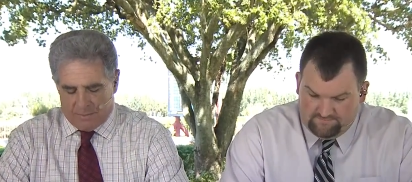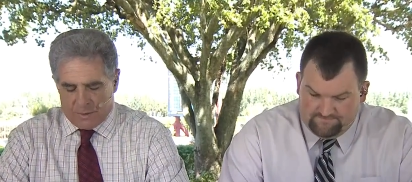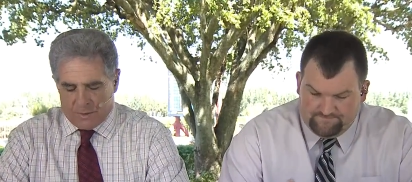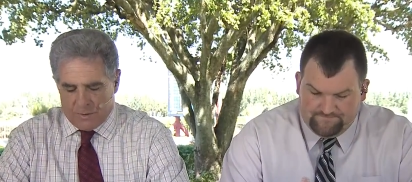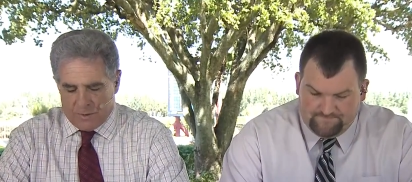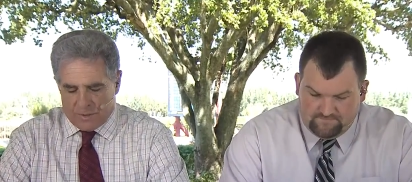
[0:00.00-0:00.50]

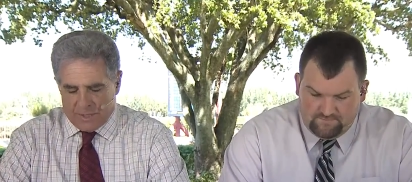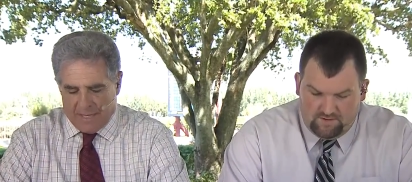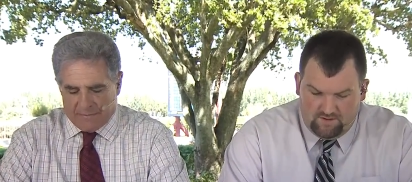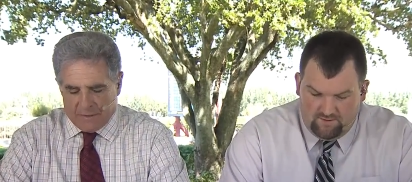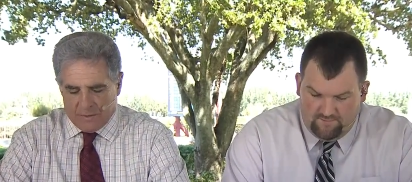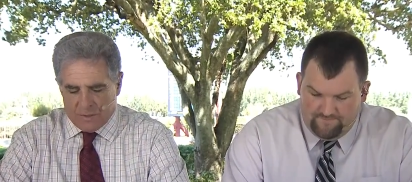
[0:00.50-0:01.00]
Speaker 1: two this
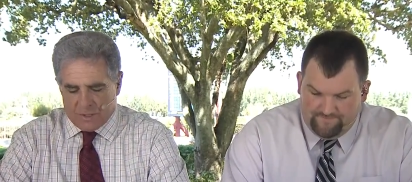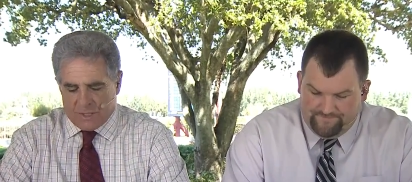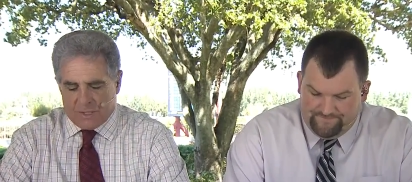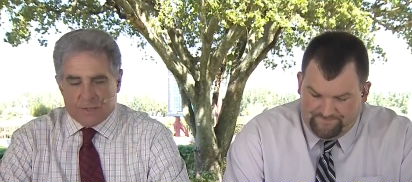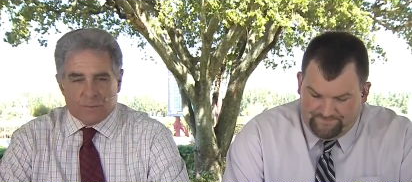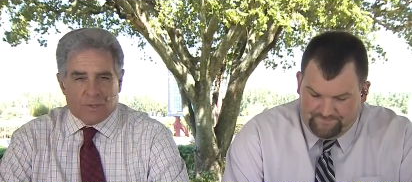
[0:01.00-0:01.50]
afternoon,
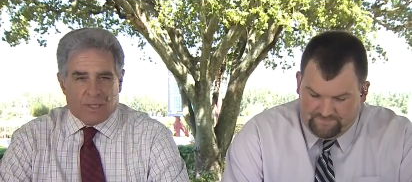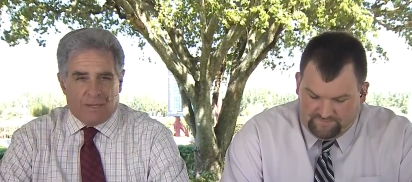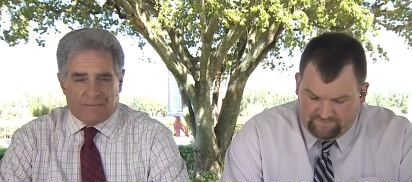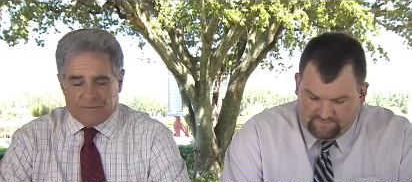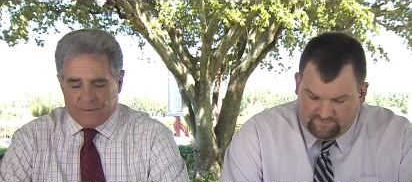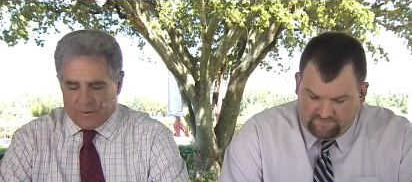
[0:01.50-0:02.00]
six and one and a
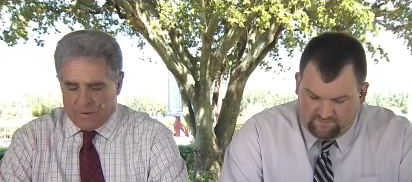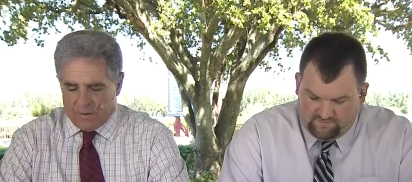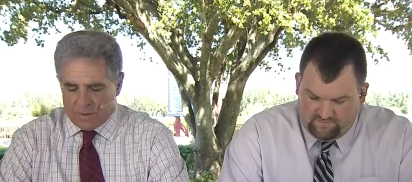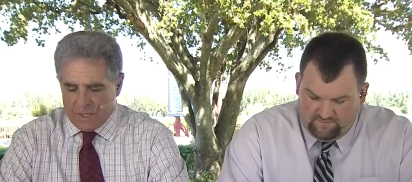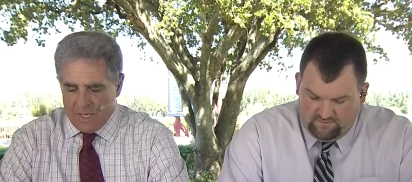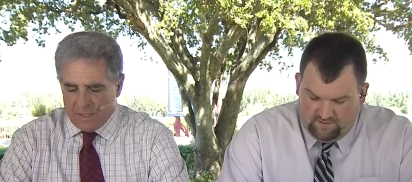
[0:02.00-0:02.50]
half
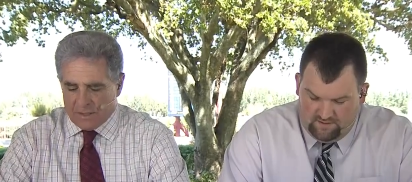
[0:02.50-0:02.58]
furlongs.